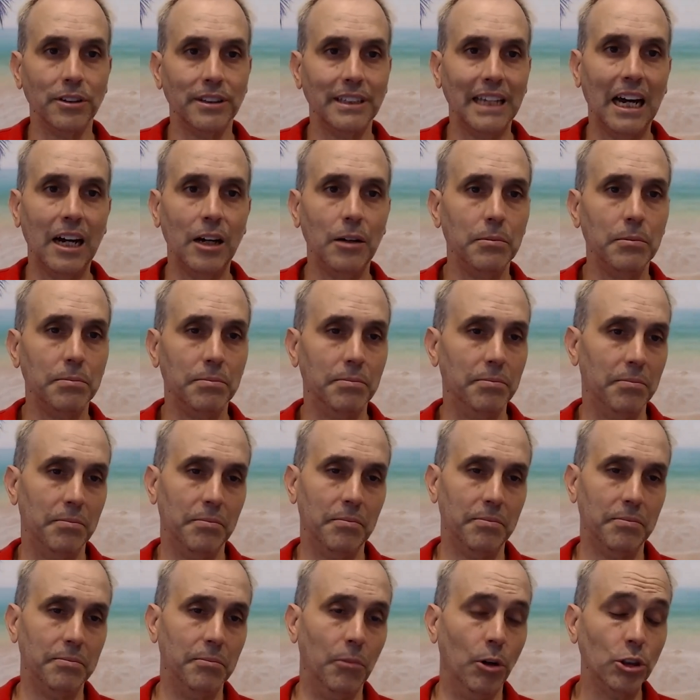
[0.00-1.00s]
Now,
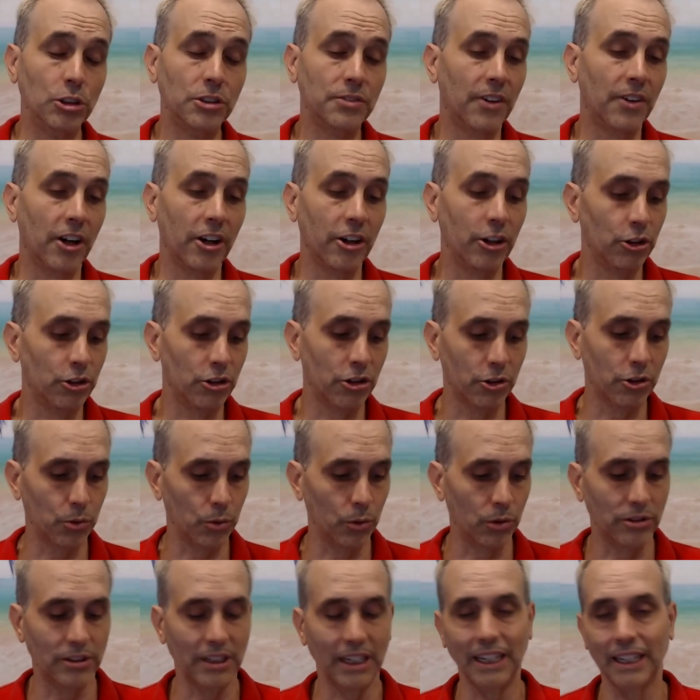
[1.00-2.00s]
most of our users
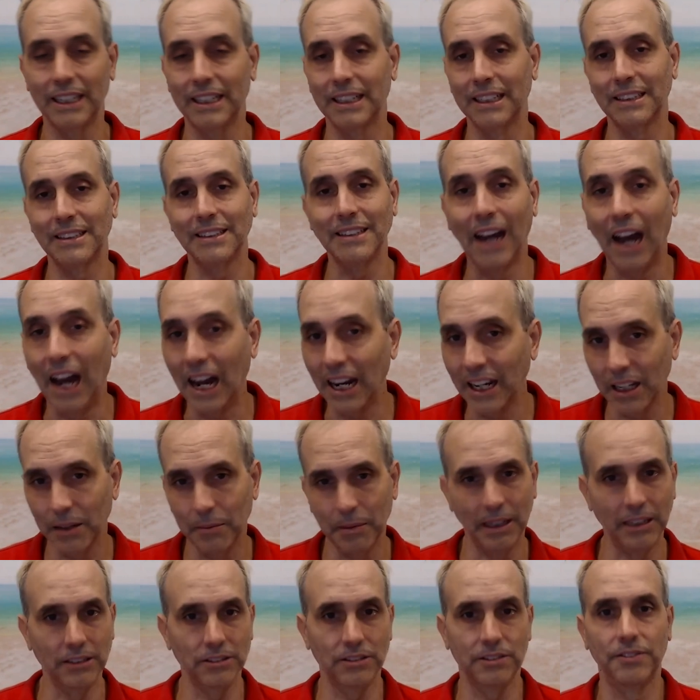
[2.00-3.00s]
will take tiny
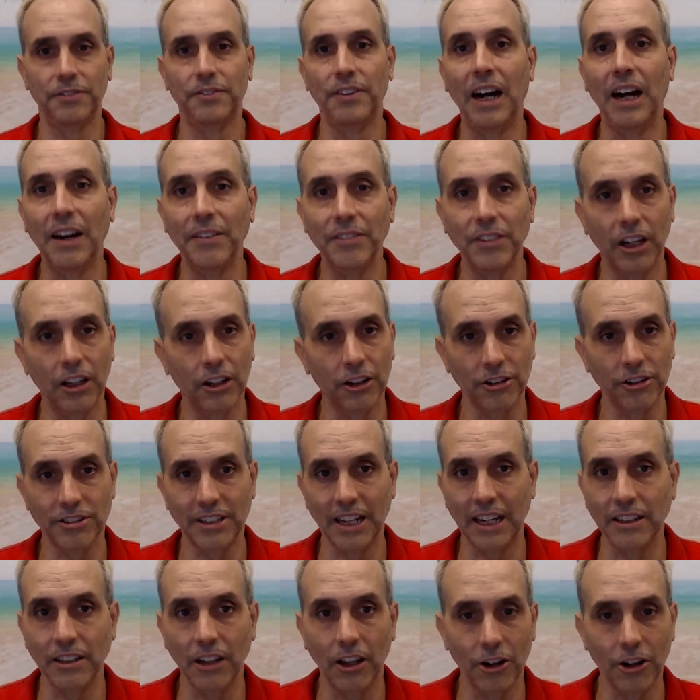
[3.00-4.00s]
amounts, $5,
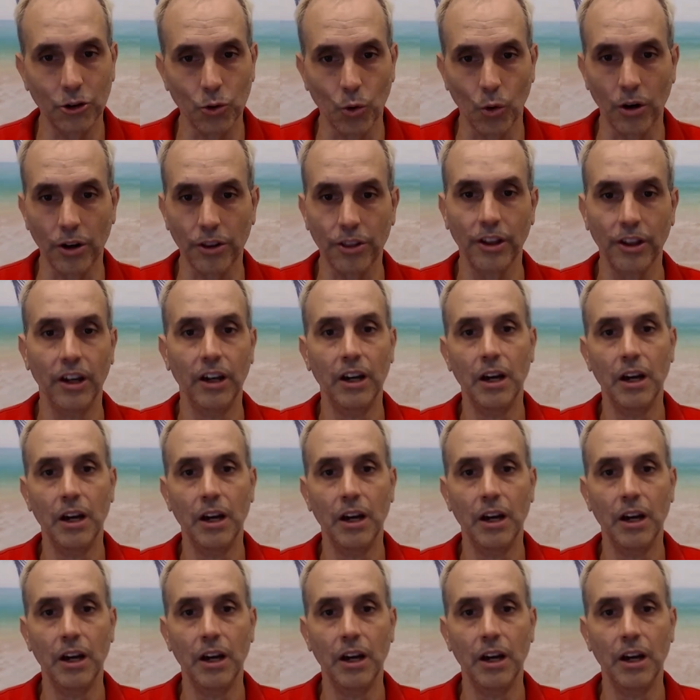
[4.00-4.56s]
$10 worth.